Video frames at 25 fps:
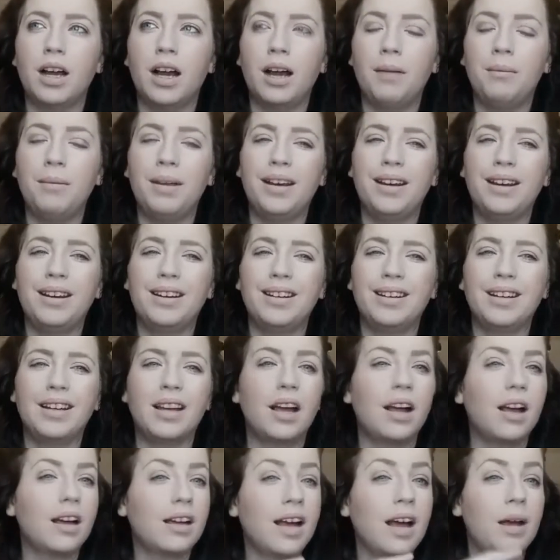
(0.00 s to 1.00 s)
I mean,
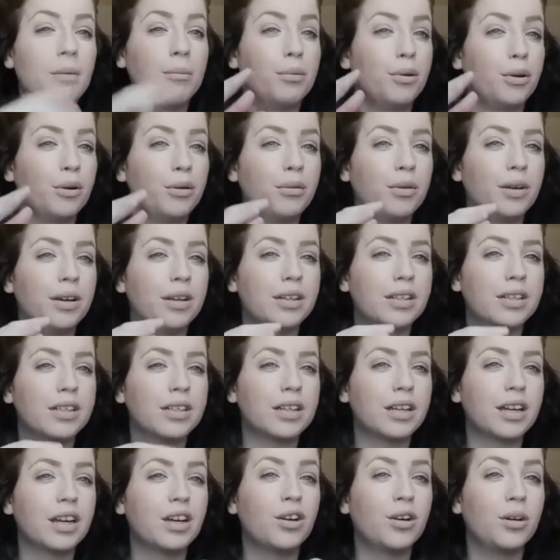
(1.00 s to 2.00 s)
I can't prove it.
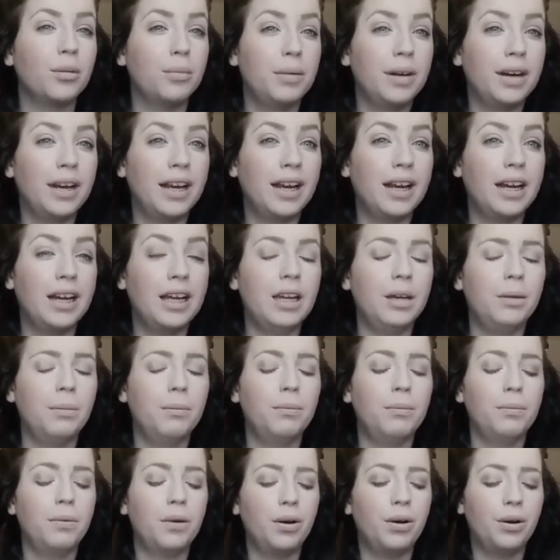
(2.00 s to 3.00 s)
It could have been
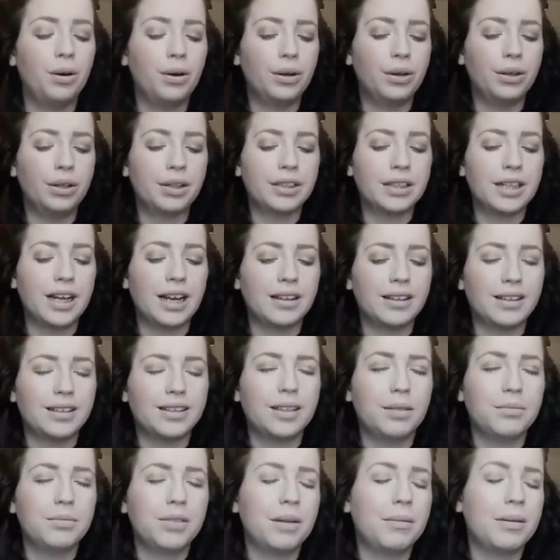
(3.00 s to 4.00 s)
Ellie, but at the
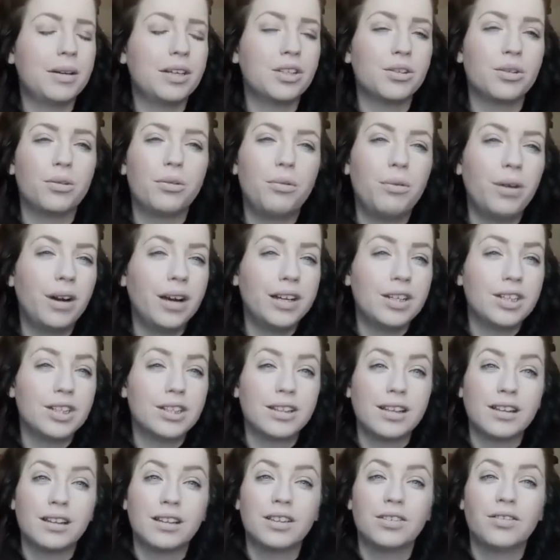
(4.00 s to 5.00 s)
same time, I don't know why. I
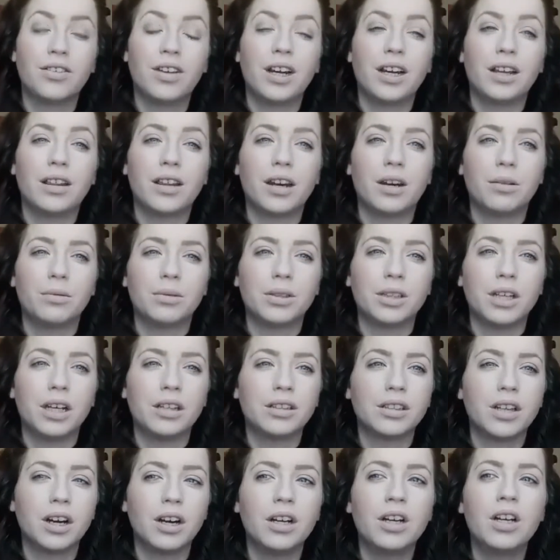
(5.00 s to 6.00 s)
just get this feeling that it was
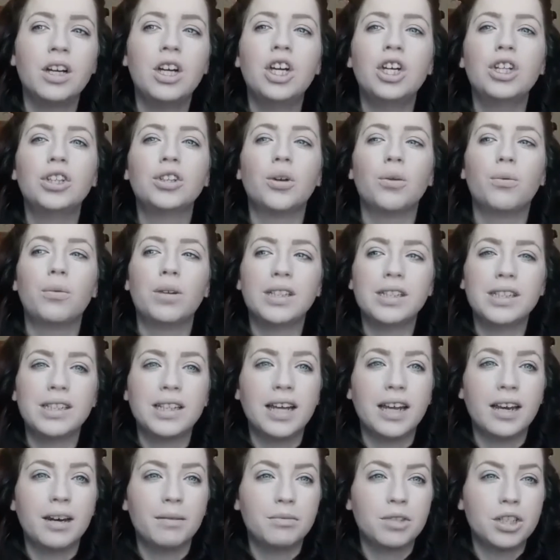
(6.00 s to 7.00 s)
Oscar. So I wanted to
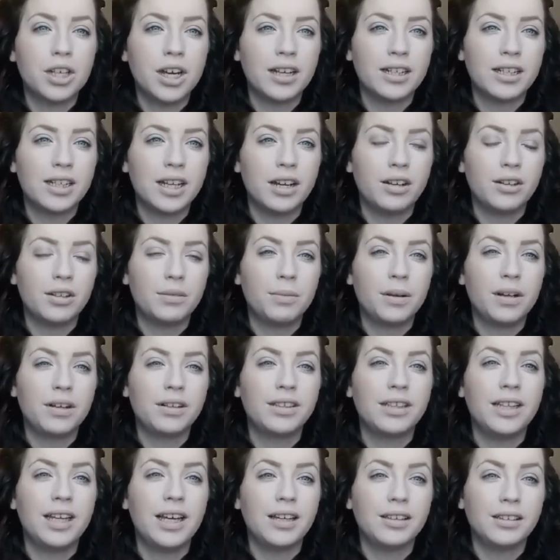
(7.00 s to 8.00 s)
get him checked out
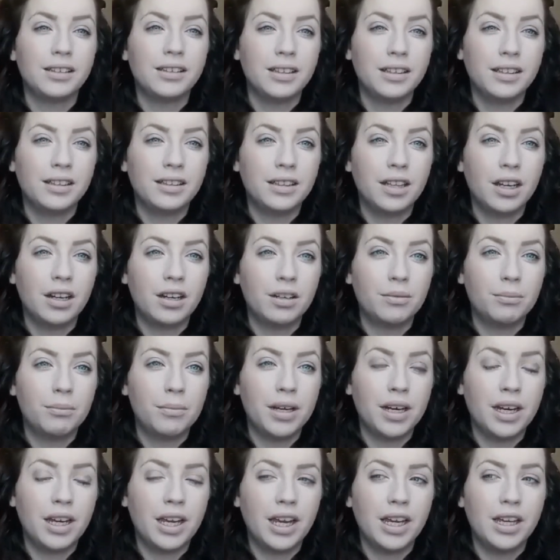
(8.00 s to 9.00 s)
because he's on
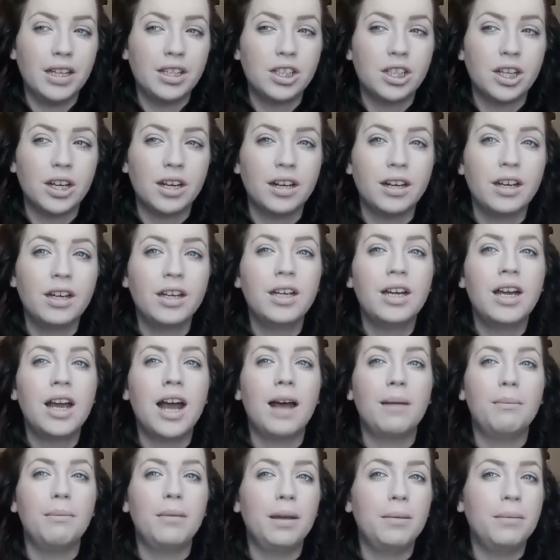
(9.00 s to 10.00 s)
medication
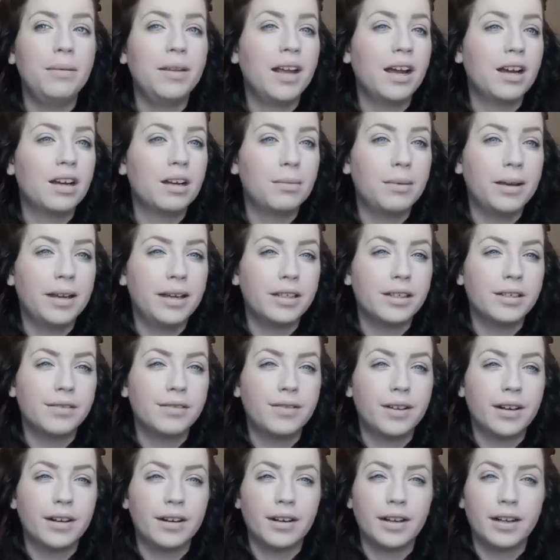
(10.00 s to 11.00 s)
and maybe that could be
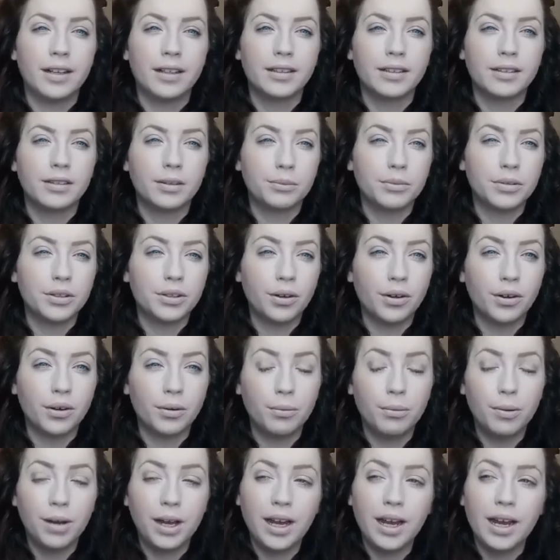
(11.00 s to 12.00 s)
interfering in some sort
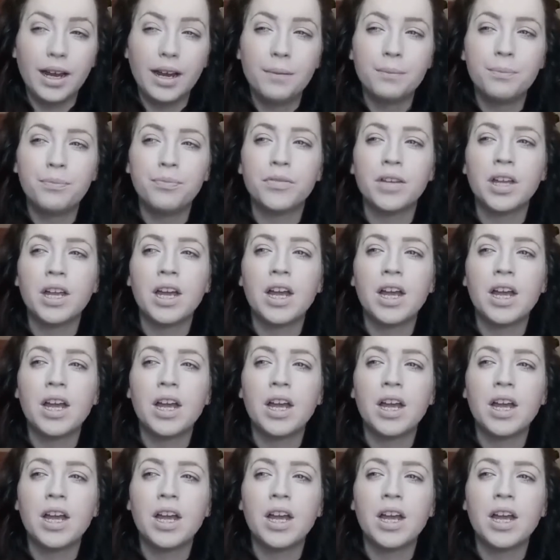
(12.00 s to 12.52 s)
of way.